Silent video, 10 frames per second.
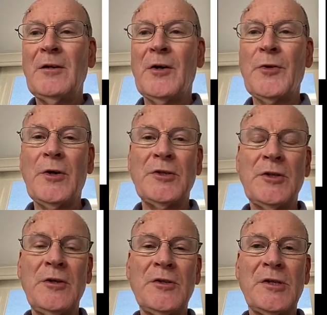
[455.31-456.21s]
Now, I thought I'd
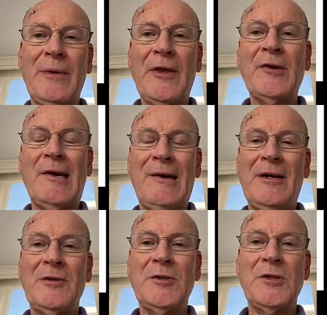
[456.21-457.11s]
show you some other
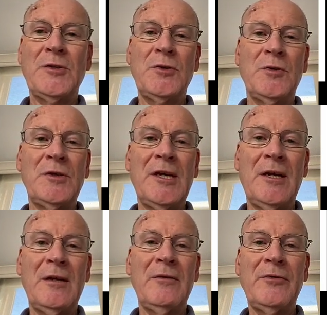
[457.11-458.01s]
characters that you can
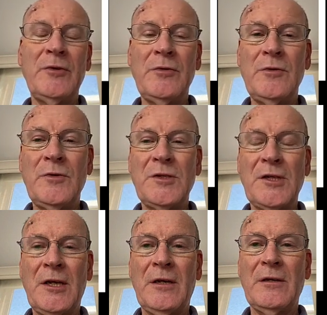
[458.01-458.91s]
get if you use